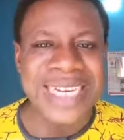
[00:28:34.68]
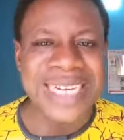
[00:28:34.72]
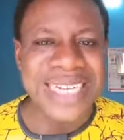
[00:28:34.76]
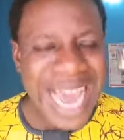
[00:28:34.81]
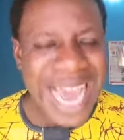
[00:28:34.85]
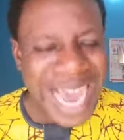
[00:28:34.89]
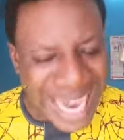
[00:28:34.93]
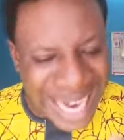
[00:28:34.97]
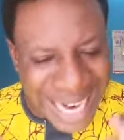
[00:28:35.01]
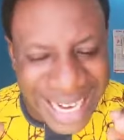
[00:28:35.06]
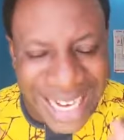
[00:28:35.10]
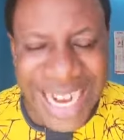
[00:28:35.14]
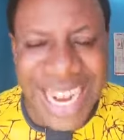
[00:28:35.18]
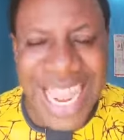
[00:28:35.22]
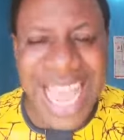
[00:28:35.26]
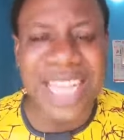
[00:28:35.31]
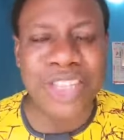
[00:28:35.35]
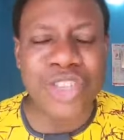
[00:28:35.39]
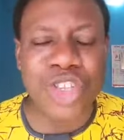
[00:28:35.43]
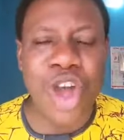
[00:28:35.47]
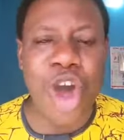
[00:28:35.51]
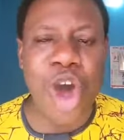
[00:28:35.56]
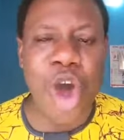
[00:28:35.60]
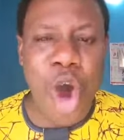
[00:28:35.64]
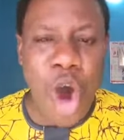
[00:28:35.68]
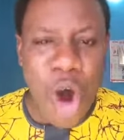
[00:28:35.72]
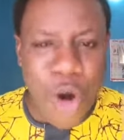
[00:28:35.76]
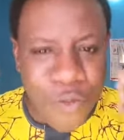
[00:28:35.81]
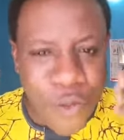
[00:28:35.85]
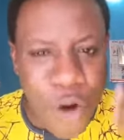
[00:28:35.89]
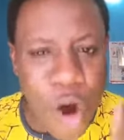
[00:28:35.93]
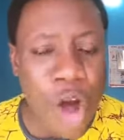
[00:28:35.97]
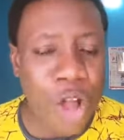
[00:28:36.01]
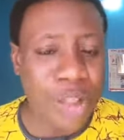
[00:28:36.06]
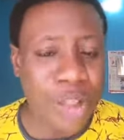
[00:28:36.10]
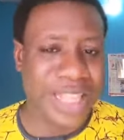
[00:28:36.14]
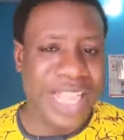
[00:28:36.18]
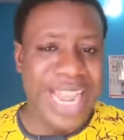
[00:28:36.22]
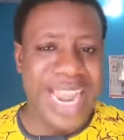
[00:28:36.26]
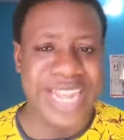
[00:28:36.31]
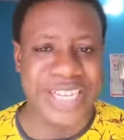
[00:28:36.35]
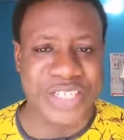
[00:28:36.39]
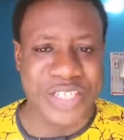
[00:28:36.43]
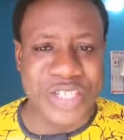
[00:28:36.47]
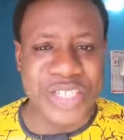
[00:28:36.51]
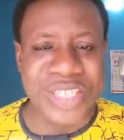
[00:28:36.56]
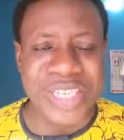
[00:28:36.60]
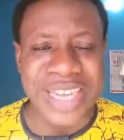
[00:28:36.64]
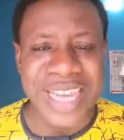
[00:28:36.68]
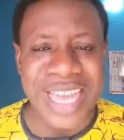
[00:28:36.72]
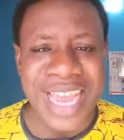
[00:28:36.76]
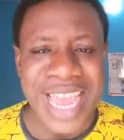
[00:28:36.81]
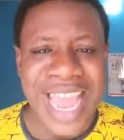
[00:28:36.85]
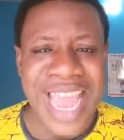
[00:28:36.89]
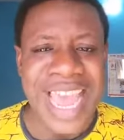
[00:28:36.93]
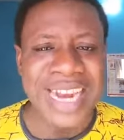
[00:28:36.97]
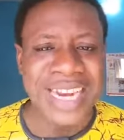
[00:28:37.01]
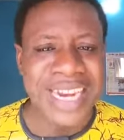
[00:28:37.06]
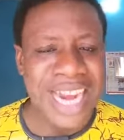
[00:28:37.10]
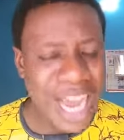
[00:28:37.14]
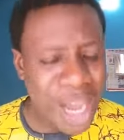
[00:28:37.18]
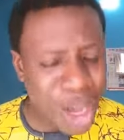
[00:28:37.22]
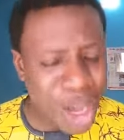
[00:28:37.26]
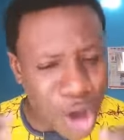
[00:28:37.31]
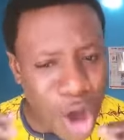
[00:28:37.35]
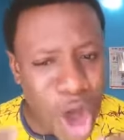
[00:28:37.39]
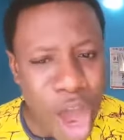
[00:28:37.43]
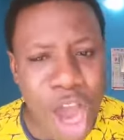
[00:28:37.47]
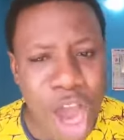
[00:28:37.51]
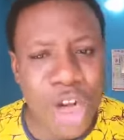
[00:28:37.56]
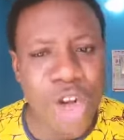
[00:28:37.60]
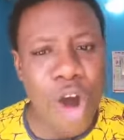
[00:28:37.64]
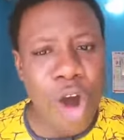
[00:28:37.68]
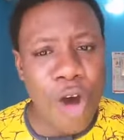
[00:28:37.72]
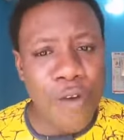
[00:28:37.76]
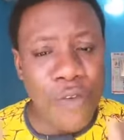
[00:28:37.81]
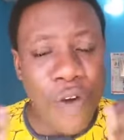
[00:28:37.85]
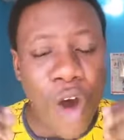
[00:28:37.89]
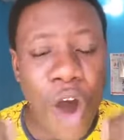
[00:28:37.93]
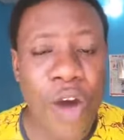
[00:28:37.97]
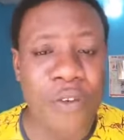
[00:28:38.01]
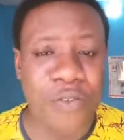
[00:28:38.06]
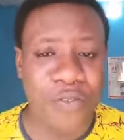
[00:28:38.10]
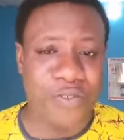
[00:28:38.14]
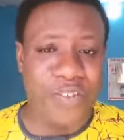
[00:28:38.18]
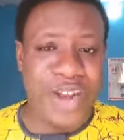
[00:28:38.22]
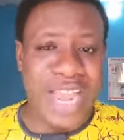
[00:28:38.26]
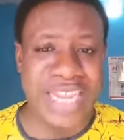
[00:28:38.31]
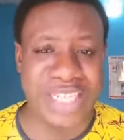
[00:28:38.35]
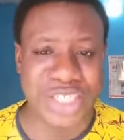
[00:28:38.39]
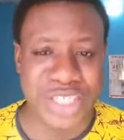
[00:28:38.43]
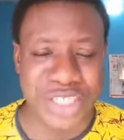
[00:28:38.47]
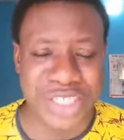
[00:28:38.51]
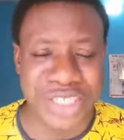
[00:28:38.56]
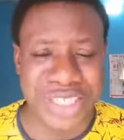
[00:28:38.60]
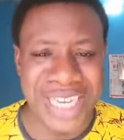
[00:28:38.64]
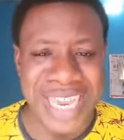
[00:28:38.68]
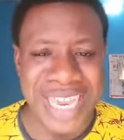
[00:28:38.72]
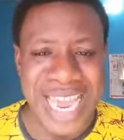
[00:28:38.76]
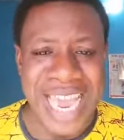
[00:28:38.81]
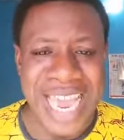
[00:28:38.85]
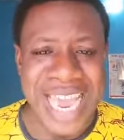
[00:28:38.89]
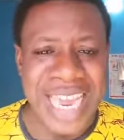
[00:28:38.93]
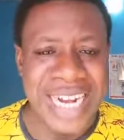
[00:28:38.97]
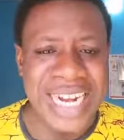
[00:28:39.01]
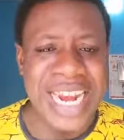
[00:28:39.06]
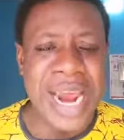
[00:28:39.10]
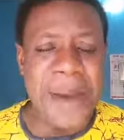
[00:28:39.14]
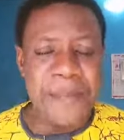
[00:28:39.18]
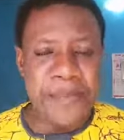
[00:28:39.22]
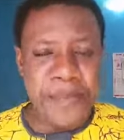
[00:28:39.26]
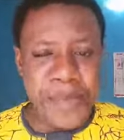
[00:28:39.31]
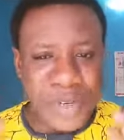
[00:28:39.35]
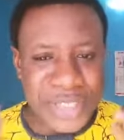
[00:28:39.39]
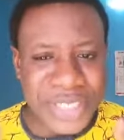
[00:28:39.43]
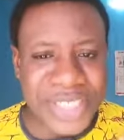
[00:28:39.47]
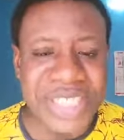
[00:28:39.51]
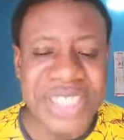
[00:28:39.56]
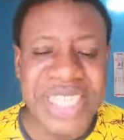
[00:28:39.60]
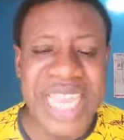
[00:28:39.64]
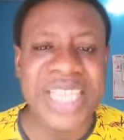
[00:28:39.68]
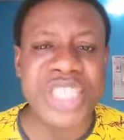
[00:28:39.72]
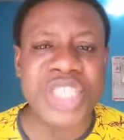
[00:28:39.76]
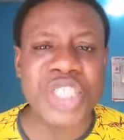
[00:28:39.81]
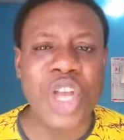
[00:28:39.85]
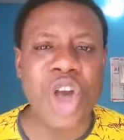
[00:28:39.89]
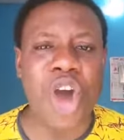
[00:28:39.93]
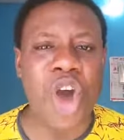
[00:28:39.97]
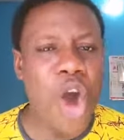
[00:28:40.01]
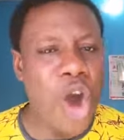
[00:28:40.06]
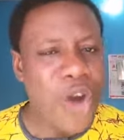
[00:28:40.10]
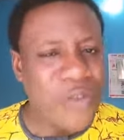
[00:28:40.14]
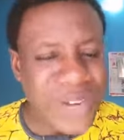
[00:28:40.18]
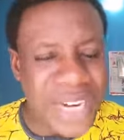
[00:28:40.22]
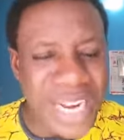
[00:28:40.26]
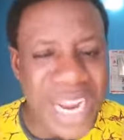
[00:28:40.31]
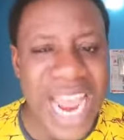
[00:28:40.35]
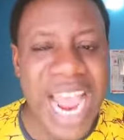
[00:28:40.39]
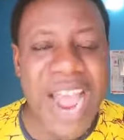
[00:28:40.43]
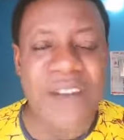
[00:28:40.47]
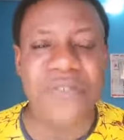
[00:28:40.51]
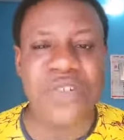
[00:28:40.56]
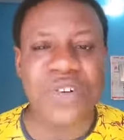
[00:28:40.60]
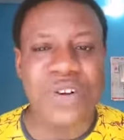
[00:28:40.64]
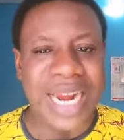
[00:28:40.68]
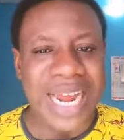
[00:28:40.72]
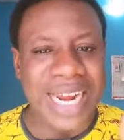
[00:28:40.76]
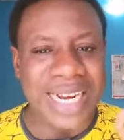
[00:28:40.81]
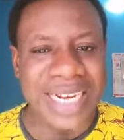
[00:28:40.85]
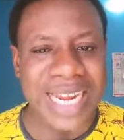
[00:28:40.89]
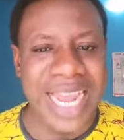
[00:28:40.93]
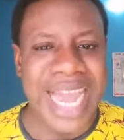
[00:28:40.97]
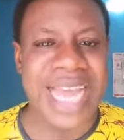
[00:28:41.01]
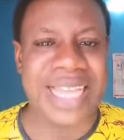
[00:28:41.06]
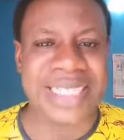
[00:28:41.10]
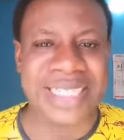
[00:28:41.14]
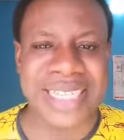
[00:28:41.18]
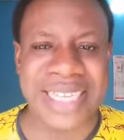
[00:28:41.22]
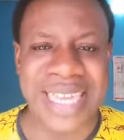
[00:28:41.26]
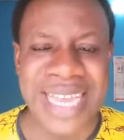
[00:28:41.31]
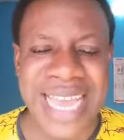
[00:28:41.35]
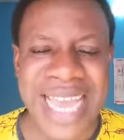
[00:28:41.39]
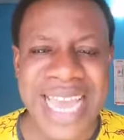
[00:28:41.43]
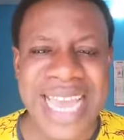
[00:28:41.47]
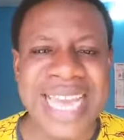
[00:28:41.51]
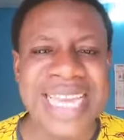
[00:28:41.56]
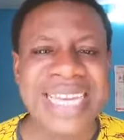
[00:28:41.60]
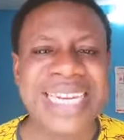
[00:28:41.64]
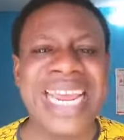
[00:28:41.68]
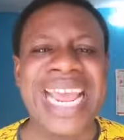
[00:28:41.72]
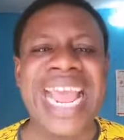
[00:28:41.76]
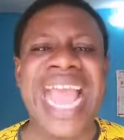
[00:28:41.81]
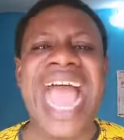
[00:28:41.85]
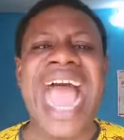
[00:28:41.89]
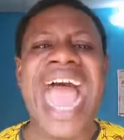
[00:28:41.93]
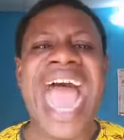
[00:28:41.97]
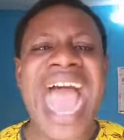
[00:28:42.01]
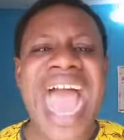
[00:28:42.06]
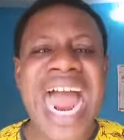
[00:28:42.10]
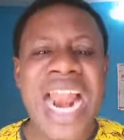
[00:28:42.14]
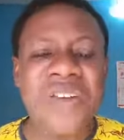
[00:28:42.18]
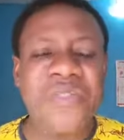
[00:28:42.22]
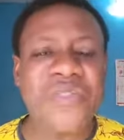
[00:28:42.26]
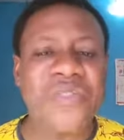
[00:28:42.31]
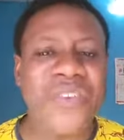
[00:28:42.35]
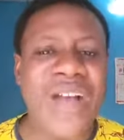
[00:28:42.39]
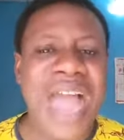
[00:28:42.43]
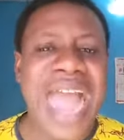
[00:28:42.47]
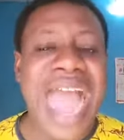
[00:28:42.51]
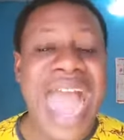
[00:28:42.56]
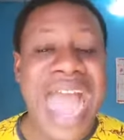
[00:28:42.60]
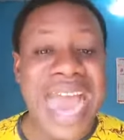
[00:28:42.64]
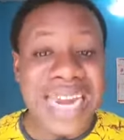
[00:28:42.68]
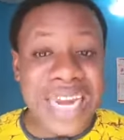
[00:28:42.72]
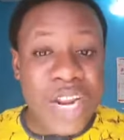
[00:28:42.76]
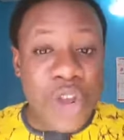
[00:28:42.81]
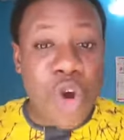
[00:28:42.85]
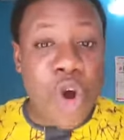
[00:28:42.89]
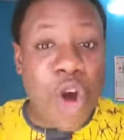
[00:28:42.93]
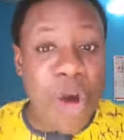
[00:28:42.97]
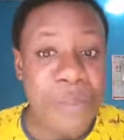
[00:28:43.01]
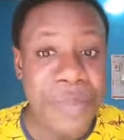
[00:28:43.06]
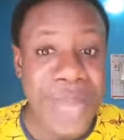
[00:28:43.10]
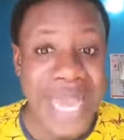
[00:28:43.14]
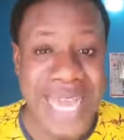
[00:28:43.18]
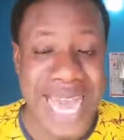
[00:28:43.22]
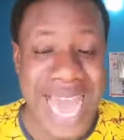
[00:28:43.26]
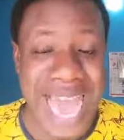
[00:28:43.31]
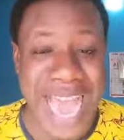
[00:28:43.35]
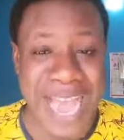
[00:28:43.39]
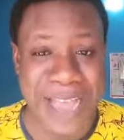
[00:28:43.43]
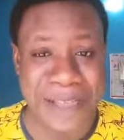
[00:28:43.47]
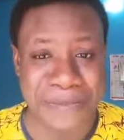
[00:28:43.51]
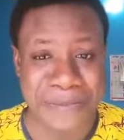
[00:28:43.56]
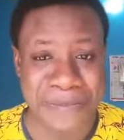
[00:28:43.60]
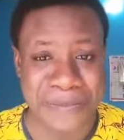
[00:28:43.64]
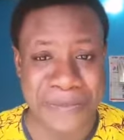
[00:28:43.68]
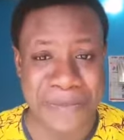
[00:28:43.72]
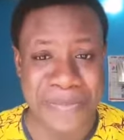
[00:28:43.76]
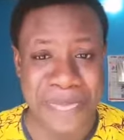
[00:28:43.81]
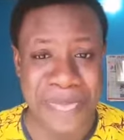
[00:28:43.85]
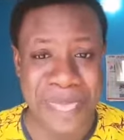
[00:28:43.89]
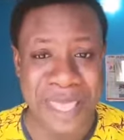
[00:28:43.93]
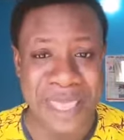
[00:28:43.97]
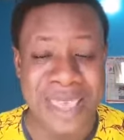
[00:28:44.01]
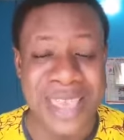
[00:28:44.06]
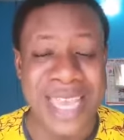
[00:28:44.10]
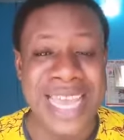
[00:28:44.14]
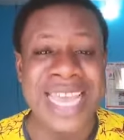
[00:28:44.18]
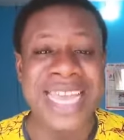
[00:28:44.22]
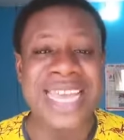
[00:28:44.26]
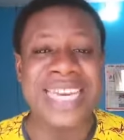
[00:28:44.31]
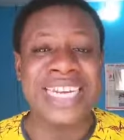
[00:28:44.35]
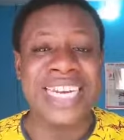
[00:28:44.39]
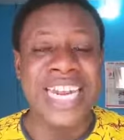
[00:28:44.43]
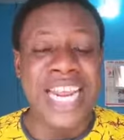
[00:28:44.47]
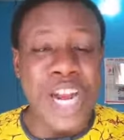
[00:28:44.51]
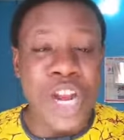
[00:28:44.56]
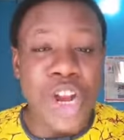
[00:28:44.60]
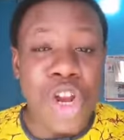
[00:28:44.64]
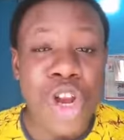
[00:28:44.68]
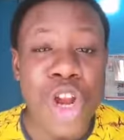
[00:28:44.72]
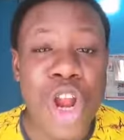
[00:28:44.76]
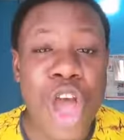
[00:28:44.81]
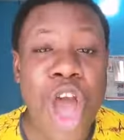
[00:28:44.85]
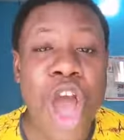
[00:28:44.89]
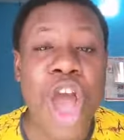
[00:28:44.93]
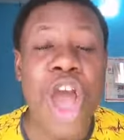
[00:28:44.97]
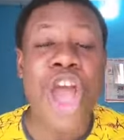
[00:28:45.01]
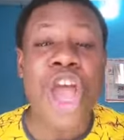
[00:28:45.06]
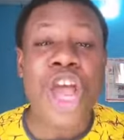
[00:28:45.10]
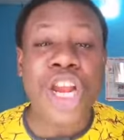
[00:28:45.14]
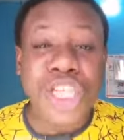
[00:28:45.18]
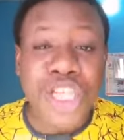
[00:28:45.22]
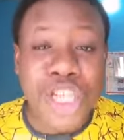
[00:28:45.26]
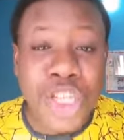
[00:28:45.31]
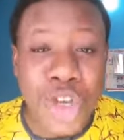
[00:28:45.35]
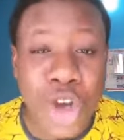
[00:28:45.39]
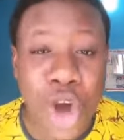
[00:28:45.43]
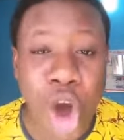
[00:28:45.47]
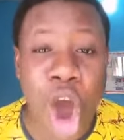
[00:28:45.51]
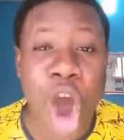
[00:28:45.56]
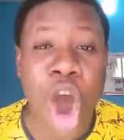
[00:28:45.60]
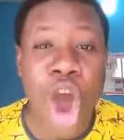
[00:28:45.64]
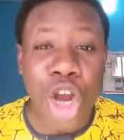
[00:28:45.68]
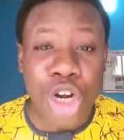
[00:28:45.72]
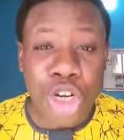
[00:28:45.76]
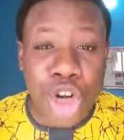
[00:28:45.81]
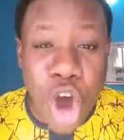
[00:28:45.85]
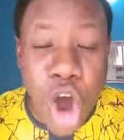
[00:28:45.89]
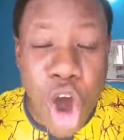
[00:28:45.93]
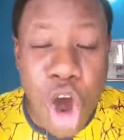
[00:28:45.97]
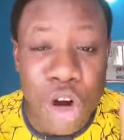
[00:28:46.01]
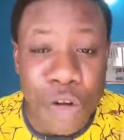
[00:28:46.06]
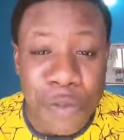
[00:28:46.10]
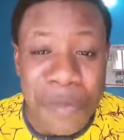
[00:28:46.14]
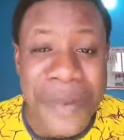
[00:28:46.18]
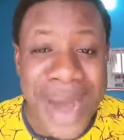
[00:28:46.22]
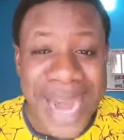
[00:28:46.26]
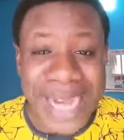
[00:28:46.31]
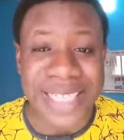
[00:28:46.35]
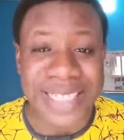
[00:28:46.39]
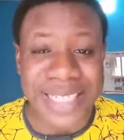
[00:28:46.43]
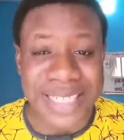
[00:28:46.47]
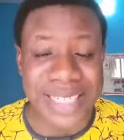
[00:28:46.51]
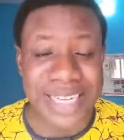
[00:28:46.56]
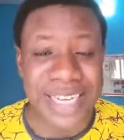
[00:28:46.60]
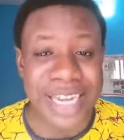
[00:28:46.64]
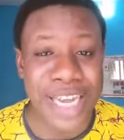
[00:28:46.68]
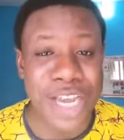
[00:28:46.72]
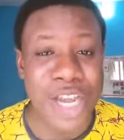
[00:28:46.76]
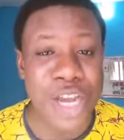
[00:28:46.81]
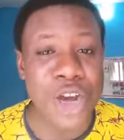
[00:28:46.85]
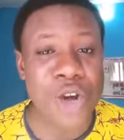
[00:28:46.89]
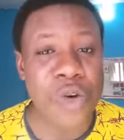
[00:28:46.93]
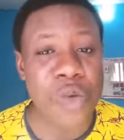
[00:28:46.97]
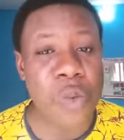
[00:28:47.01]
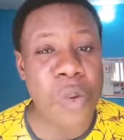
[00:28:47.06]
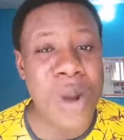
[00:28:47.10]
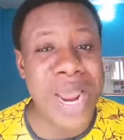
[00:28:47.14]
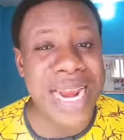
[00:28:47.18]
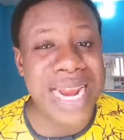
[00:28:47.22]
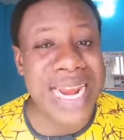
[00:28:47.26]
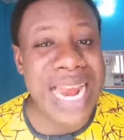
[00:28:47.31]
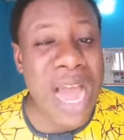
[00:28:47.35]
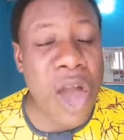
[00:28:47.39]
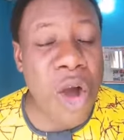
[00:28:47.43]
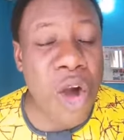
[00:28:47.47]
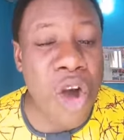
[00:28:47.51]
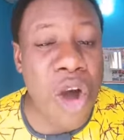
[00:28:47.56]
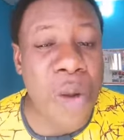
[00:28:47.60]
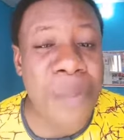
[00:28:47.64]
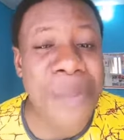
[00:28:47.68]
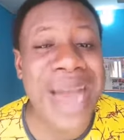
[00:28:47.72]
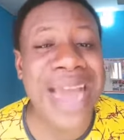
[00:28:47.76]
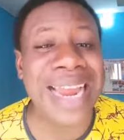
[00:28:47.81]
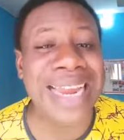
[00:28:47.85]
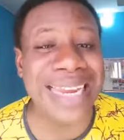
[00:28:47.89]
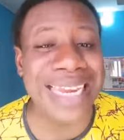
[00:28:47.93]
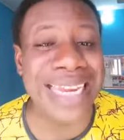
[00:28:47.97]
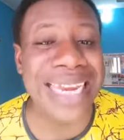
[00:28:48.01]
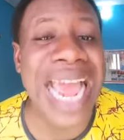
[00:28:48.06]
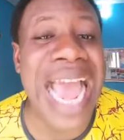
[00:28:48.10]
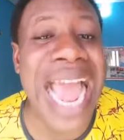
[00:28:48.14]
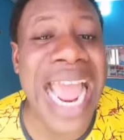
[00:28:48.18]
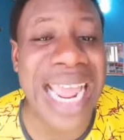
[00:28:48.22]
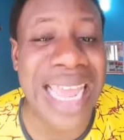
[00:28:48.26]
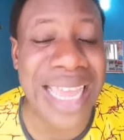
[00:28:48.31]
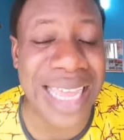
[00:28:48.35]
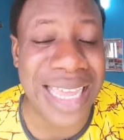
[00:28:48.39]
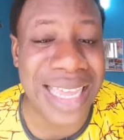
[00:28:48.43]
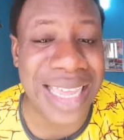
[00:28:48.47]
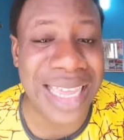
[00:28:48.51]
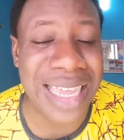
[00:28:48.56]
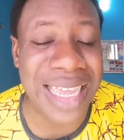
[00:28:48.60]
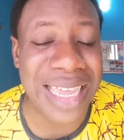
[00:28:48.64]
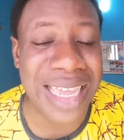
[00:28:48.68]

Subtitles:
the creator of all things, the God of all flesh, the possessor of the heaven and the earth, the Alpha and the Omega, the Lord God Almighty, will now come and die